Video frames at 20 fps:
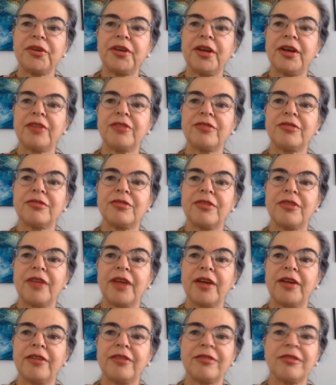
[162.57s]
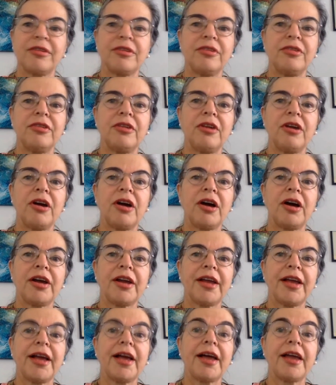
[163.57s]
And the answer to that is not
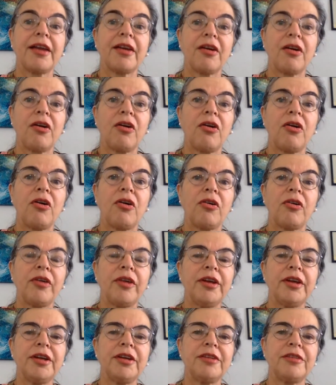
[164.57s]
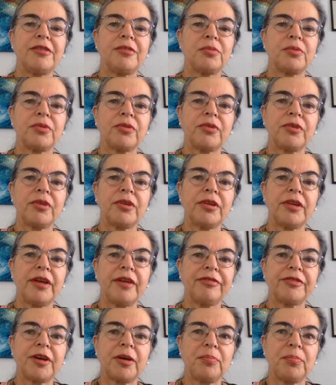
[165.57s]
at all. It's really
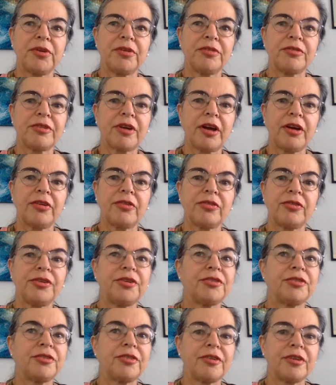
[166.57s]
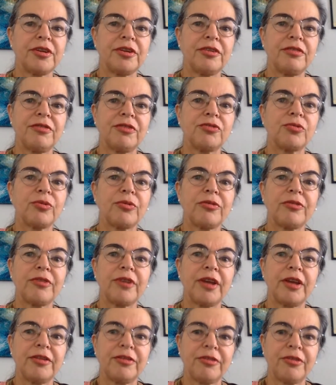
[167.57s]
left up entirely to the individual
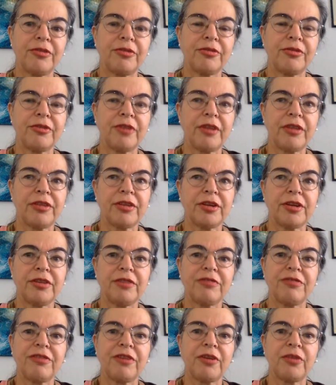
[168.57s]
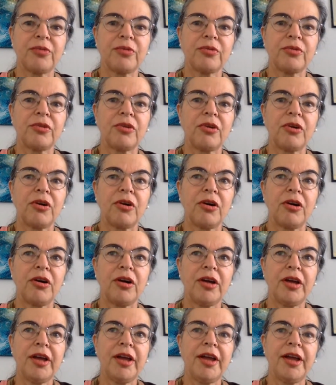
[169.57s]
states. There's nothing in federal
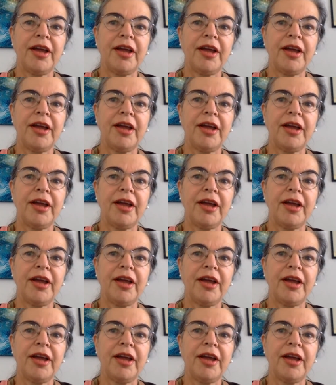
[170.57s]
law.